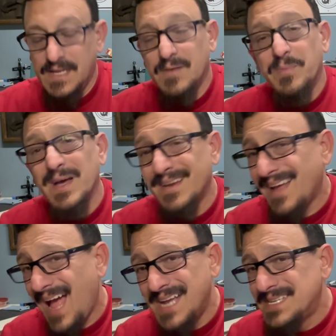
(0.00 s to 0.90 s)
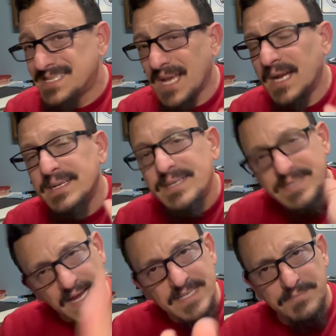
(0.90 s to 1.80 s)
But I decided to
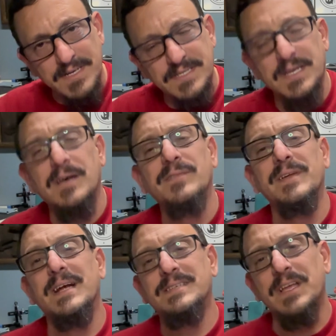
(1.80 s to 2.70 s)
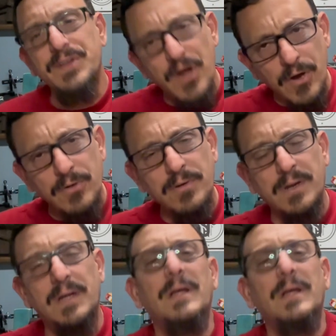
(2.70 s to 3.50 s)
test myself, and I said, no,